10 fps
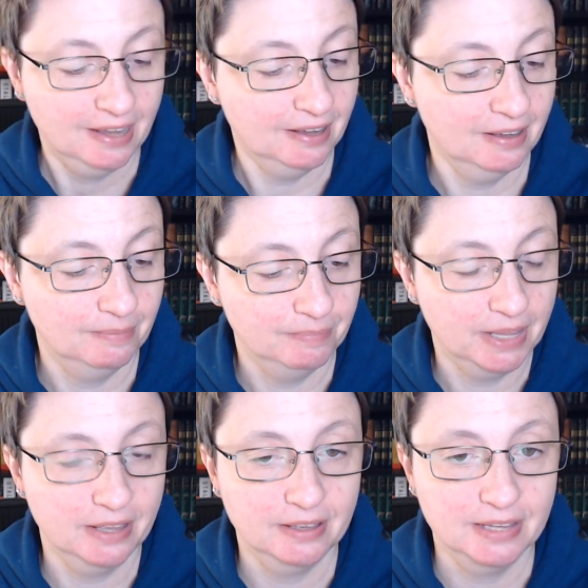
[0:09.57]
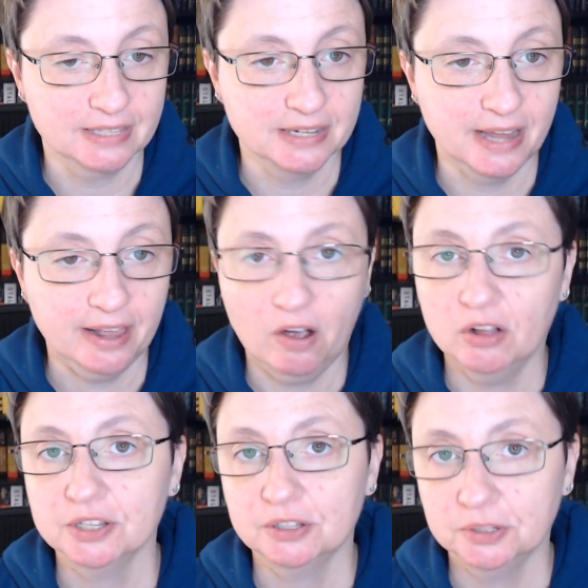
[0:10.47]
Um, it's a not
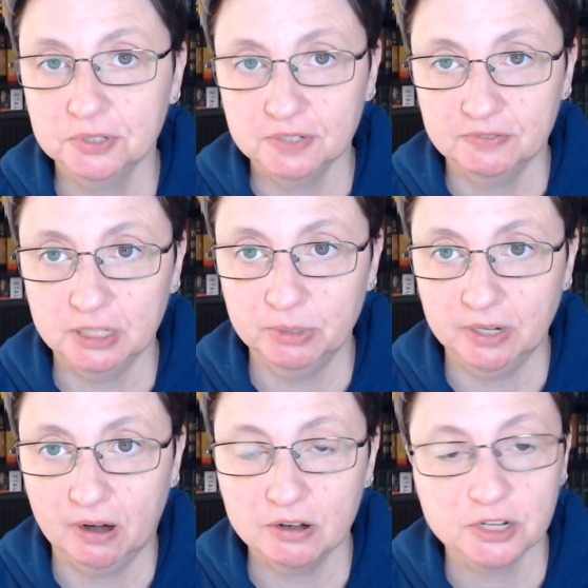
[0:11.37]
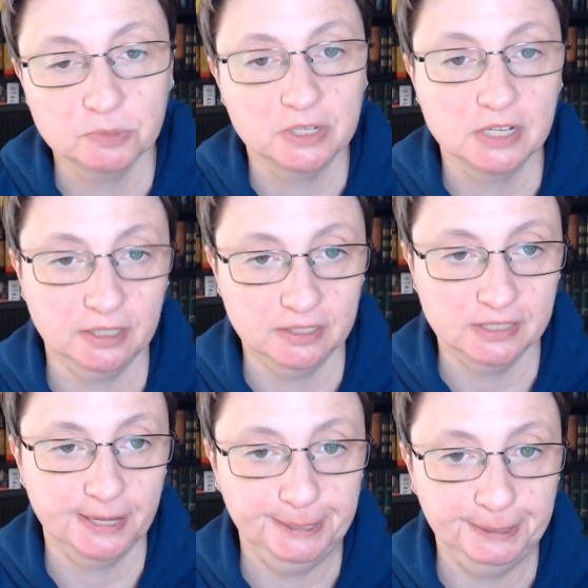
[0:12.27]
all-inclusive TBR just because
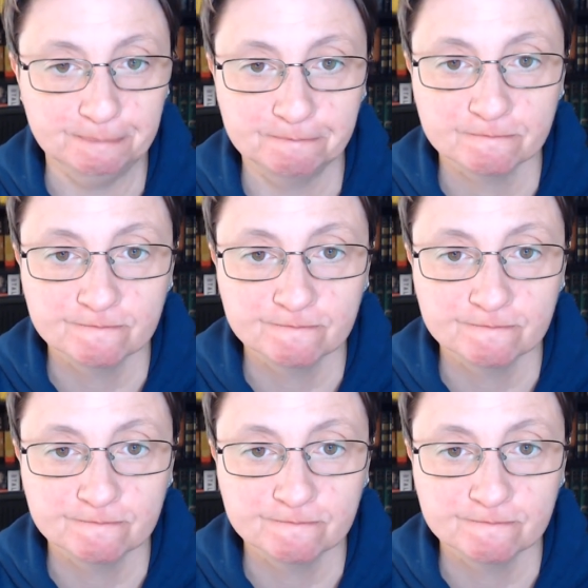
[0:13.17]
um,